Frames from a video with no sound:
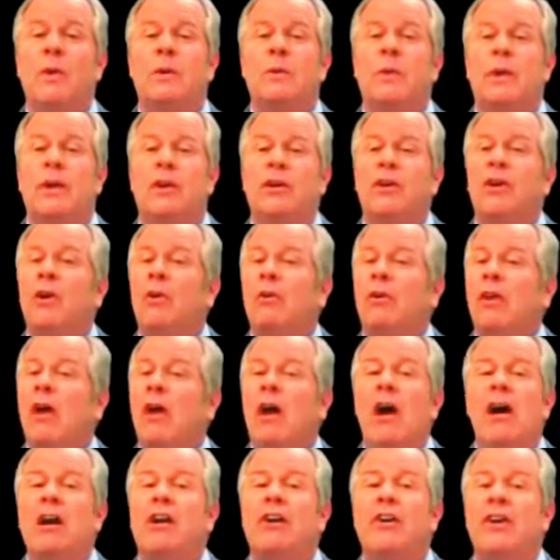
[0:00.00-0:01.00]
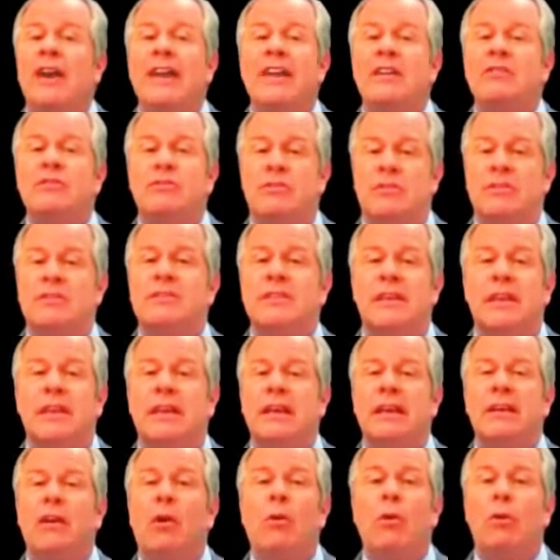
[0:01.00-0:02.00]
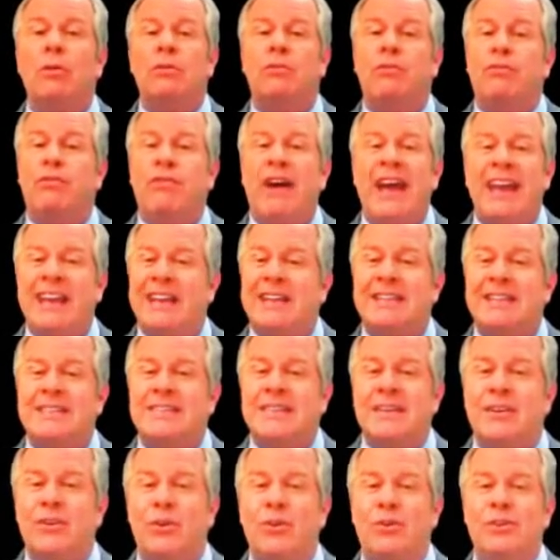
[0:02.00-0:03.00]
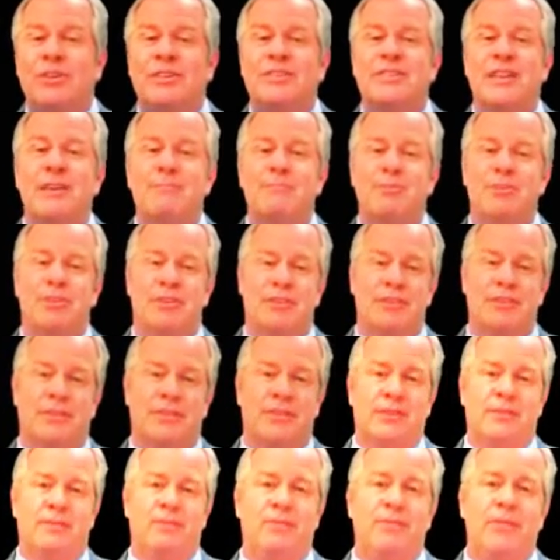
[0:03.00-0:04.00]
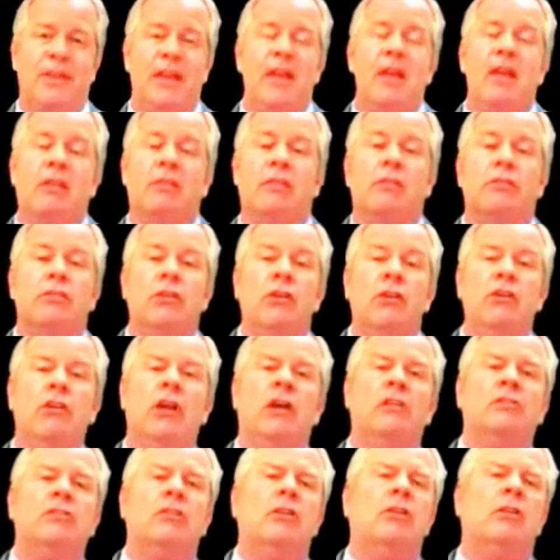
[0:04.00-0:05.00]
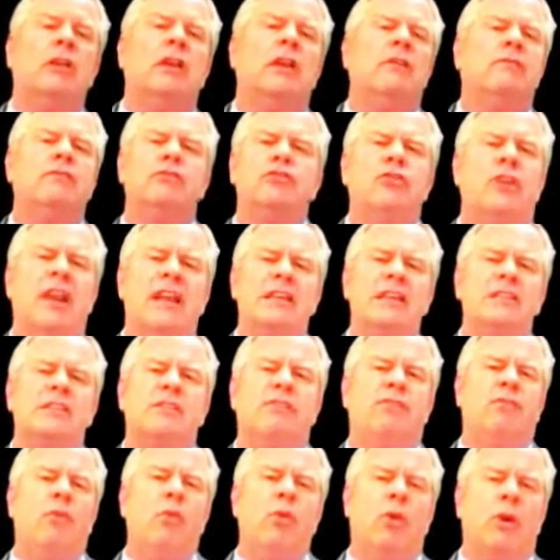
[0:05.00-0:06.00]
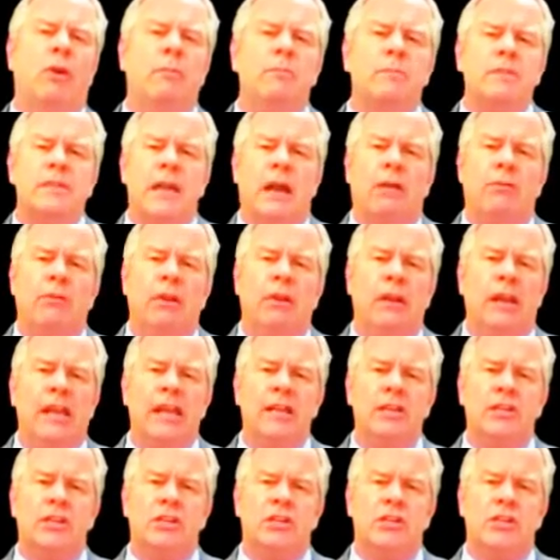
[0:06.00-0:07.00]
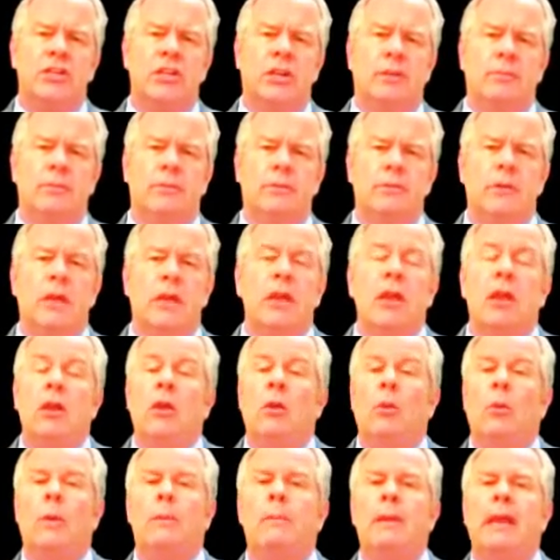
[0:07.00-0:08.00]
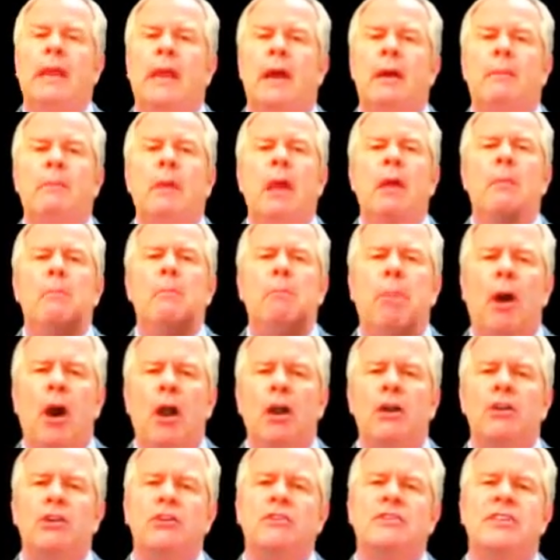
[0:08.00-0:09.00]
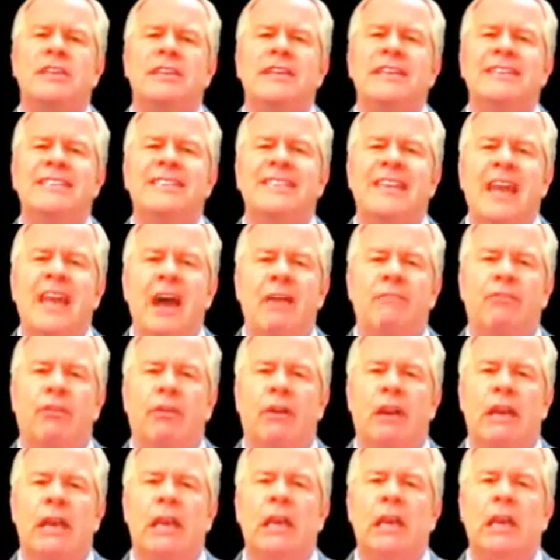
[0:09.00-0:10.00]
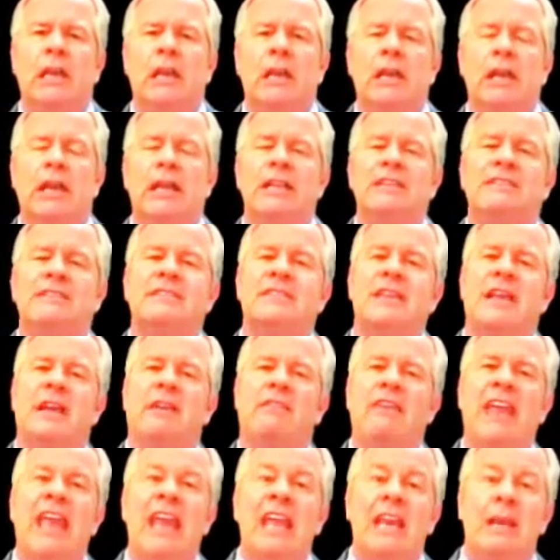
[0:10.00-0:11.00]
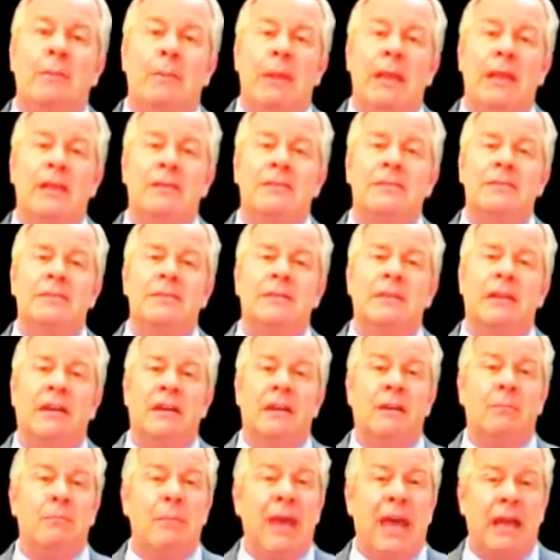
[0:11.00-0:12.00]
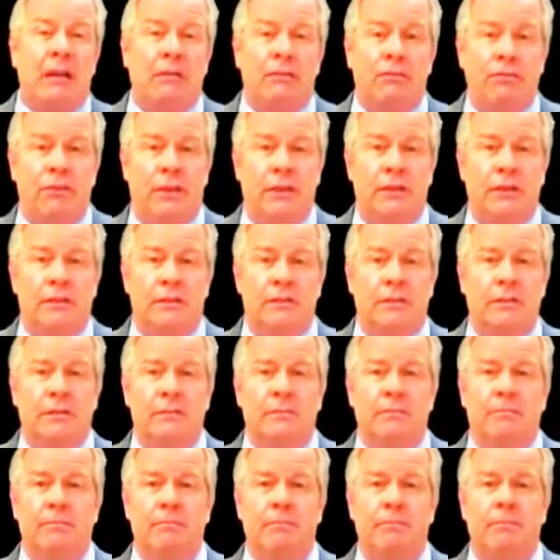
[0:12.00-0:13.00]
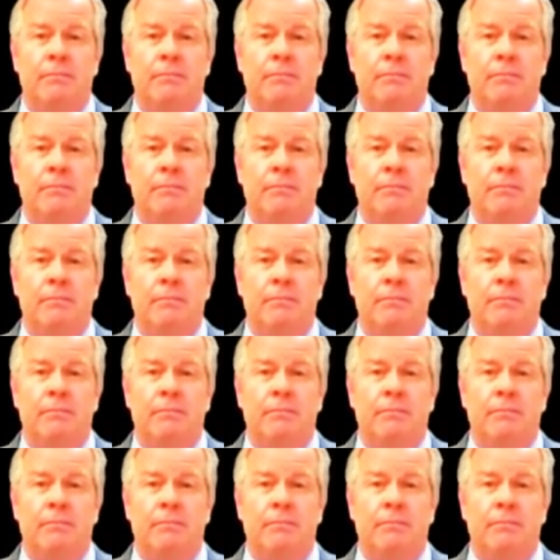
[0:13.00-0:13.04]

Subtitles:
when we are no longer interested in old fights and old assumptions. The third alternative transforms our relationships. We become partners in discovery instead of enemies on a battlefield.